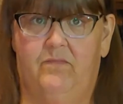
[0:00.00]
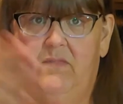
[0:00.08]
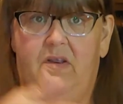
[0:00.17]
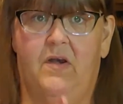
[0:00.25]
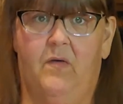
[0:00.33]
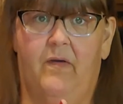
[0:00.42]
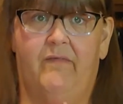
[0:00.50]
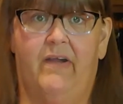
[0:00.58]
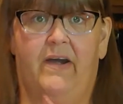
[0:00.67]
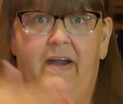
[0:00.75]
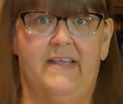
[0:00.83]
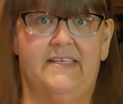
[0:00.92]
at
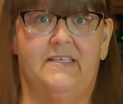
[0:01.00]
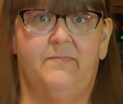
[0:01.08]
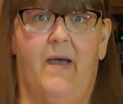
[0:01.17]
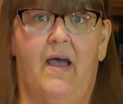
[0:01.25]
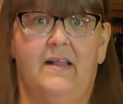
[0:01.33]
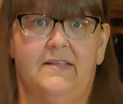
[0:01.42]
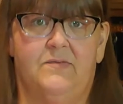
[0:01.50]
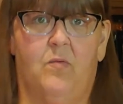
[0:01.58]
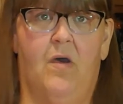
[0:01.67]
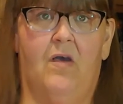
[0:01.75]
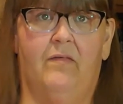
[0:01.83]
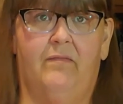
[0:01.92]
various spots,
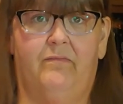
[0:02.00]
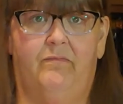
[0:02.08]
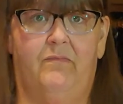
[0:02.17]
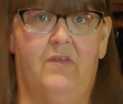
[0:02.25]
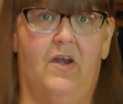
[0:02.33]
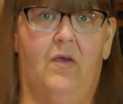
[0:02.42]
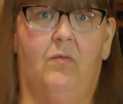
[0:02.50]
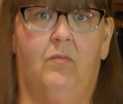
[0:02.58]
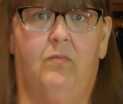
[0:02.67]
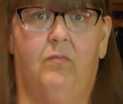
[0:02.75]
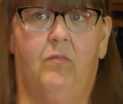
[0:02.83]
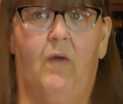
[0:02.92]
walk,
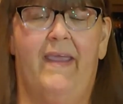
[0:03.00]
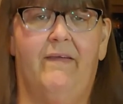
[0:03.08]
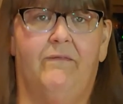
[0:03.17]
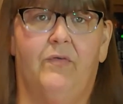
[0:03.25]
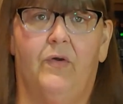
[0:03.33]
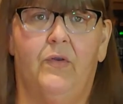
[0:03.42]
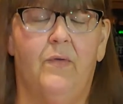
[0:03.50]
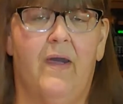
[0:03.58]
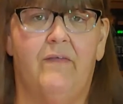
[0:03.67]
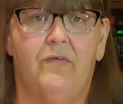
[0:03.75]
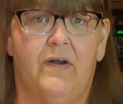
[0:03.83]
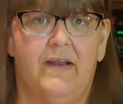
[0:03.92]
wait for
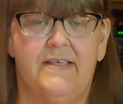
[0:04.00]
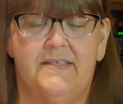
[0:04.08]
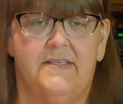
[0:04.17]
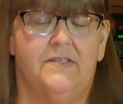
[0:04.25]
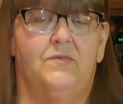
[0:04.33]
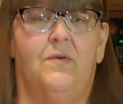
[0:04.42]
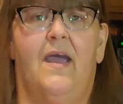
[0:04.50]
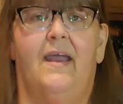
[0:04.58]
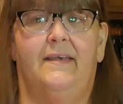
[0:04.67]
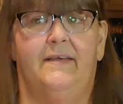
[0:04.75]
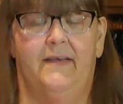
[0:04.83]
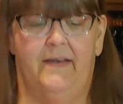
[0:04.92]
whoever it is that's
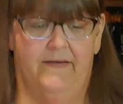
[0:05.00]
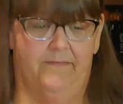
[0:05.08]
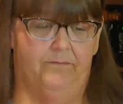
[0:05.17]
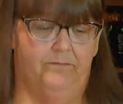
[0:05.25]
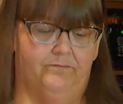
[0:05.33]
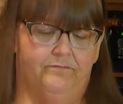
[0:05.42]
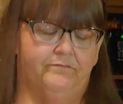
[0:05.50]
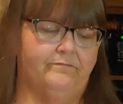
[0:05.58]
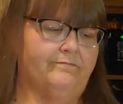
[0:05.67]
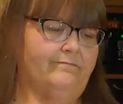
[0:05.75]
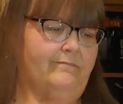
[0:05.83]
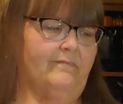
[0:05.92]
riding. And
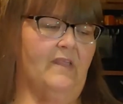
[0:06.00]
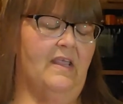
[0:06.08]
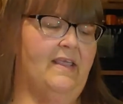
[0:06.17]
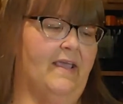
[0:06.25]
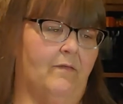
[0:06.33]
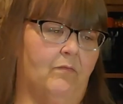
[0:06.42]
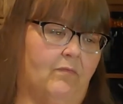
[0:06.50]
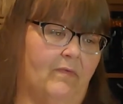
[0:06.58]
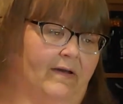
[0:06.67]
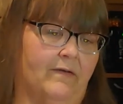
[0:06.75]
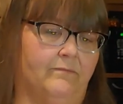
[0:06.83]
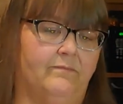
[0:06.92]
yeah,
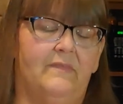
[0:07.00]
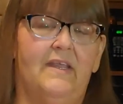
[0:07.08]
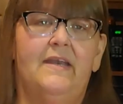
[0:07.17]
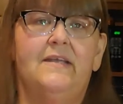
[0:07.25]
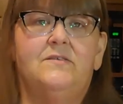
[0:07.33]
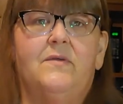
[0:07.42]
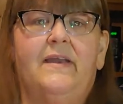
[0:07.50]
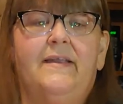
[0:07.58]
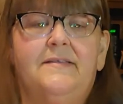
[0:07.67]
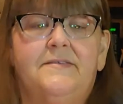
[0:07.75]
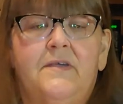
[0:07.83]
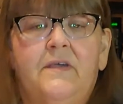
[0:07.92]
well, it is what it
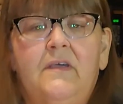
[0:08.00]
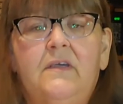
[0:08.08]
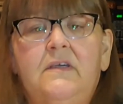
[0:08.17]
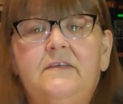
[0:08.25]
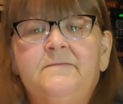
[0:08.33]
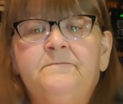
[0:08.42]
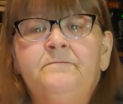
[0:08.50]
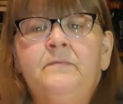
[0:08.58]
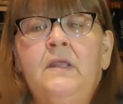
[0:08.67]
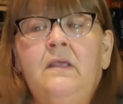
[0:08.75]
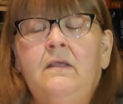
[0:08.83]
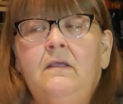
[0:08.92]
is.
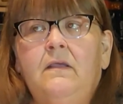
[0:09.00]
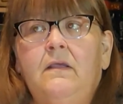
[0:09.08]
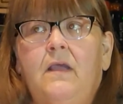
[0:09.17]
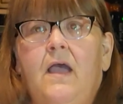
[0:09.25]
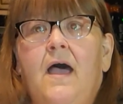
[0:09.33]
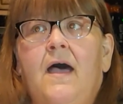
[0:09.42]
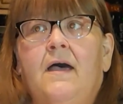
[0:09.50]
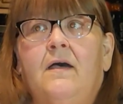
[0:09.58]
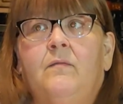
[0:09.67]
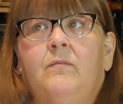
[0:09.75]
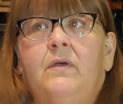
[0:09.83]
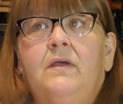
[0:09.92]

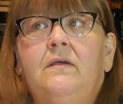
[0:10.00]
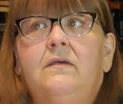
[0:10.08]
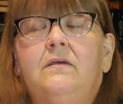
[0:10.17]
I